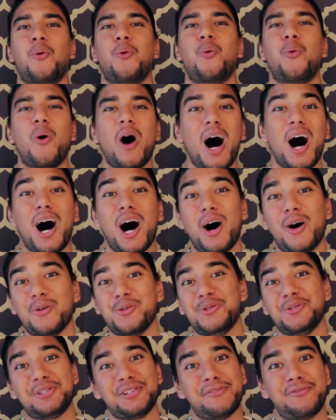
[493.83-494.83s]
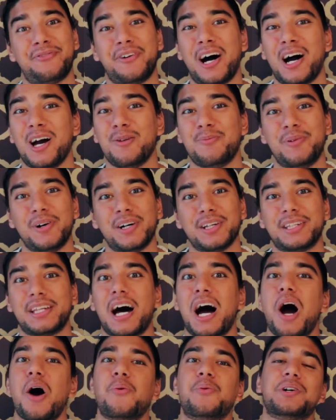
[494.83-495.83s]
Wow, using FileBot,
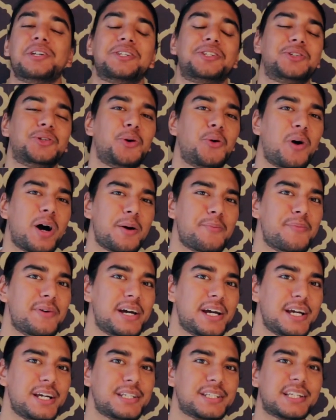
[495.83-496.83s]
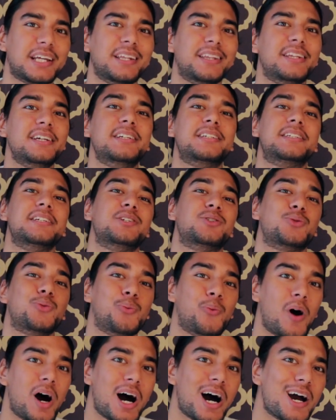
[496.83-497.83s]
I was so amazed, and this is
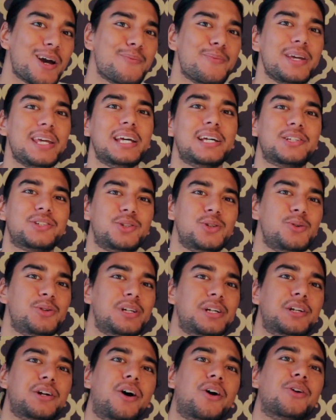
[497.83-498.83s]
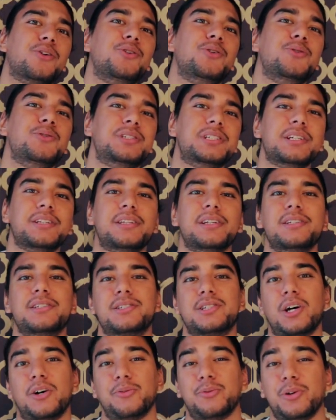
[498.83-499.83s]
why me and Suten are using this
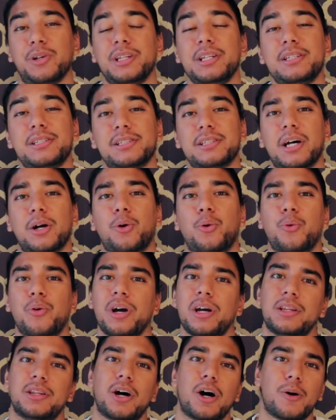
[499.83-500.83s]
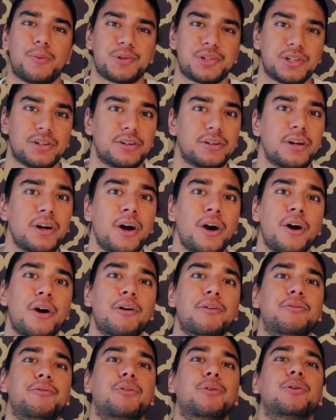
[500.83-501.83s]
software. This is a great option
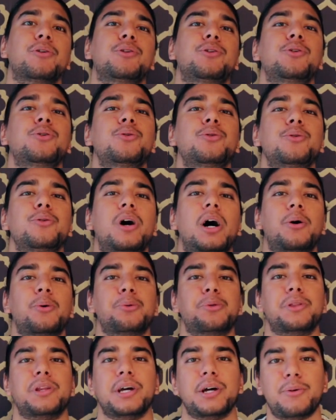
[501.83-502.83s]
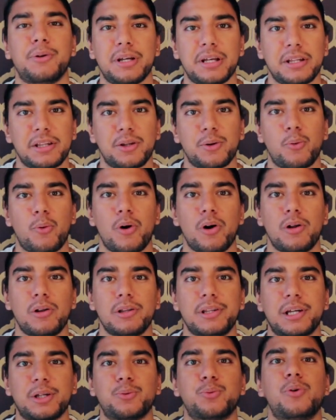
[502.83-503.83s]
for you out there in the world
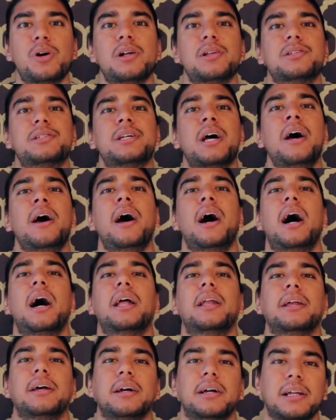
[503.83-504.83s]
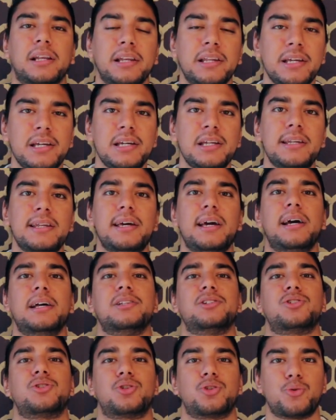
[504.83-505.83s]
that wants a clean and
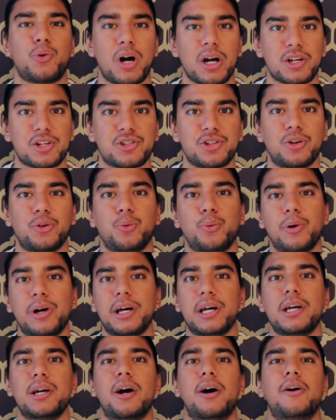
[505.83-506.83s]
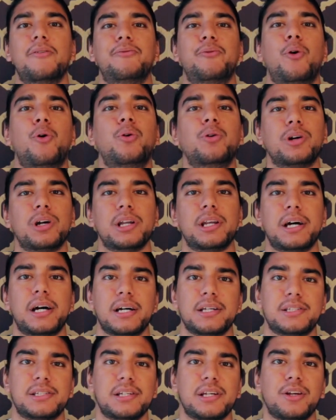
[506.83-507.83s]
structured way of
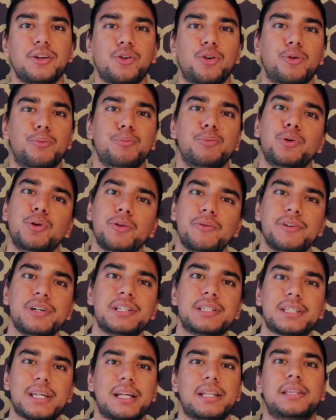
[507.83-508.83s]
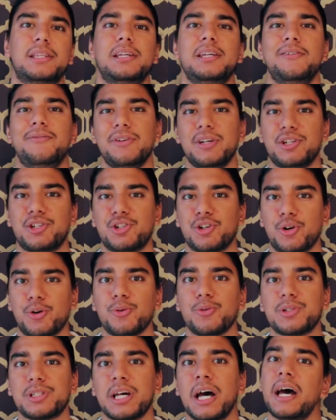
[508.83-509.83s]
organizing your movies and T V
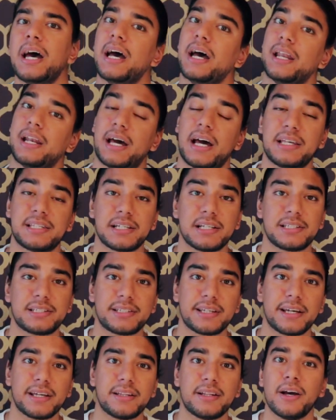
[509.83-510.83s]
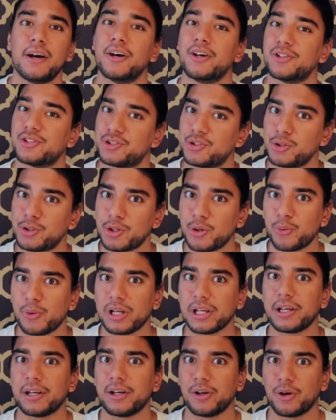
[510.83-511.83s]
shows. And as I said, Suten
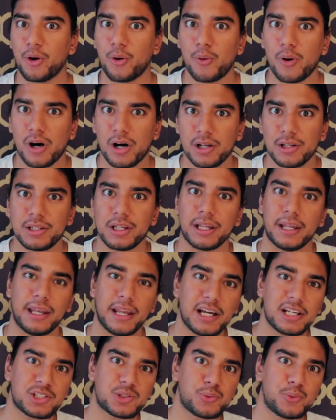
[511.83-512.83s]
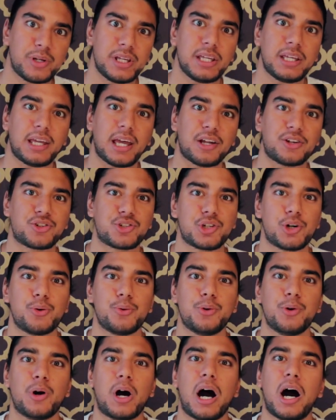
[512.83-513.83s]
will go on next week and show
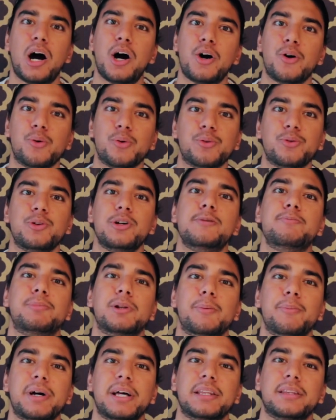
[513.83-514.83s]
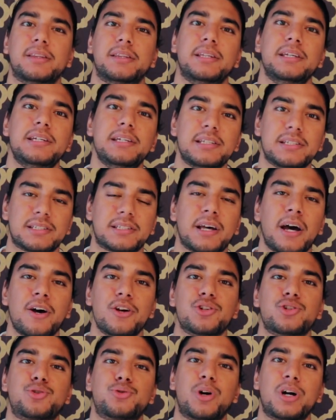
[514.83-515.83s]
you how to implement these
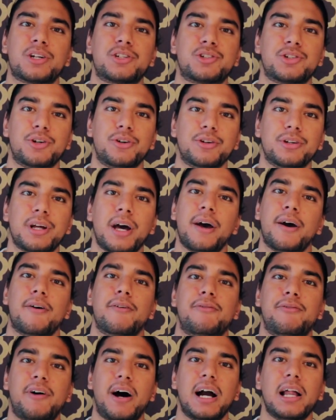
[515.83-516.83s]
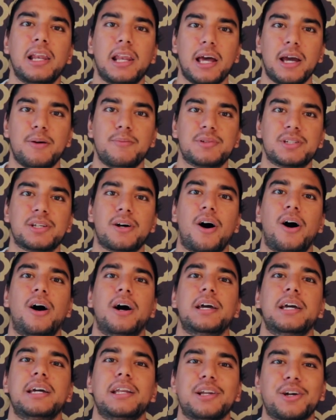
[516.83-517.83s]
structured file names
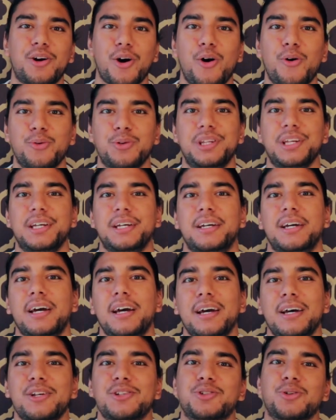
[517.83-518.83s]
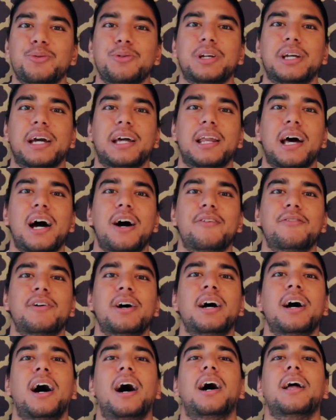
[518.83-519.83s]
in Kodi, so you can have
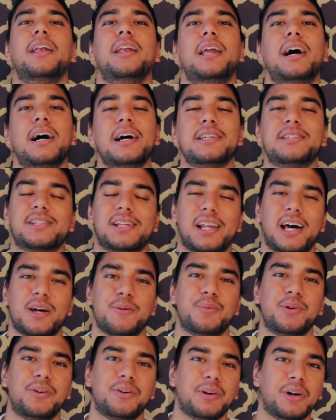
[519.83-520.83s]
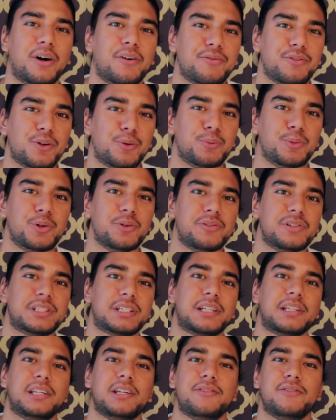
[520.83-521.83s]
a nice library of your movies
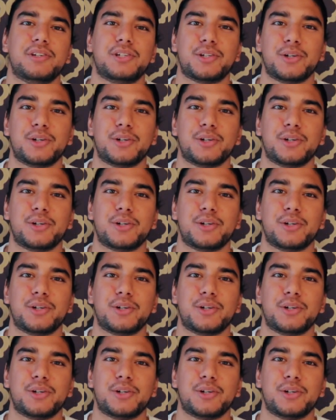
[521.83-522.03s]
and T V